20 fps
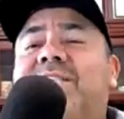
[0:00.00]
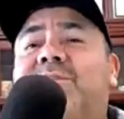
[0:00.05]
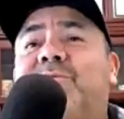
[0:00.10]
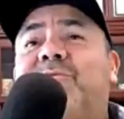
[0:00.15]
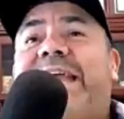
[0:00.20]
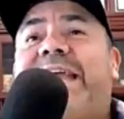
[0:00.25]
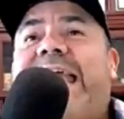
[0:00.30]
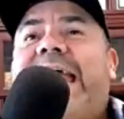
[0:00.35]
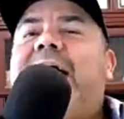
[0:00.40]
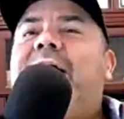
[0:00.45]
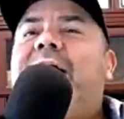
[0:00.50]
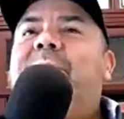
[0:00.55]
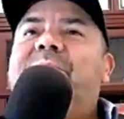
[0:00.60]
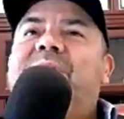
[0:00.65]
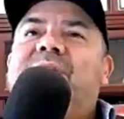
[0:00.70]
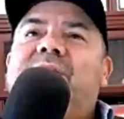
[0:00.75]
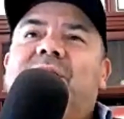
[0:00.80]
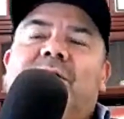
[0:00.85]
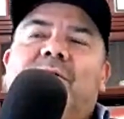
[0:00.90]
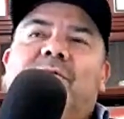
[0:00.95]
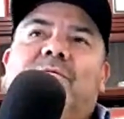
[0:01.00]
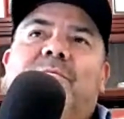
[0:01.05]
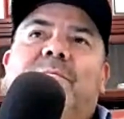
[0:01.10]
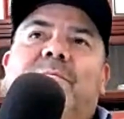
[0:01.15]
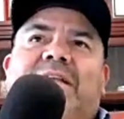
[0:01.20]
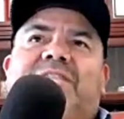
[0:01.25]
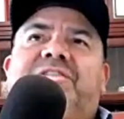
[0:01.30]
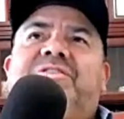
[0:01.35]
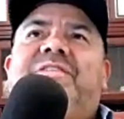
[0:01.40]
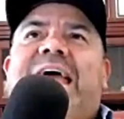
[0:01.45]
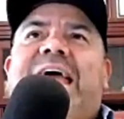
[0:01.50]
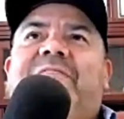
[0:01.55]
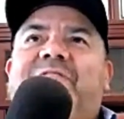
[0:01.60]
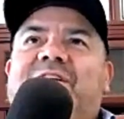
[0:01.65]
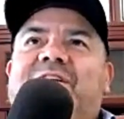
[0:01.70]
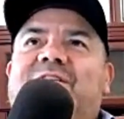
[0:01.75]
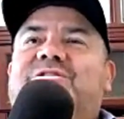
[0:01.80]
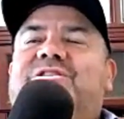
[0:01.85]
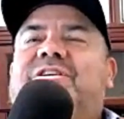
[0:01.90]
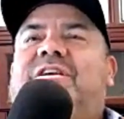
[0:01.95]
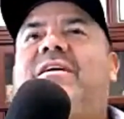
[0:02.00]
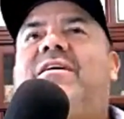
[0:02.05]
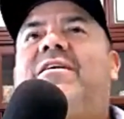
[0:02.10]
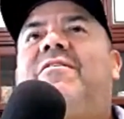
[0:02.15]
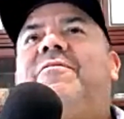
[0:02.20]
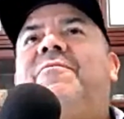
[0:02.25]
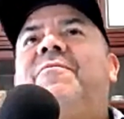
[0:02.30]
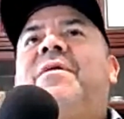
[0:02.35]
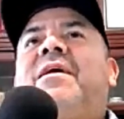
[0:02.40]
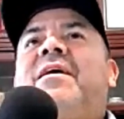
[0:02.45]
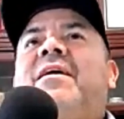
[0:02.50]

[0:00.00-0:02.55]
Well, as a recap, about 2.5 years ago,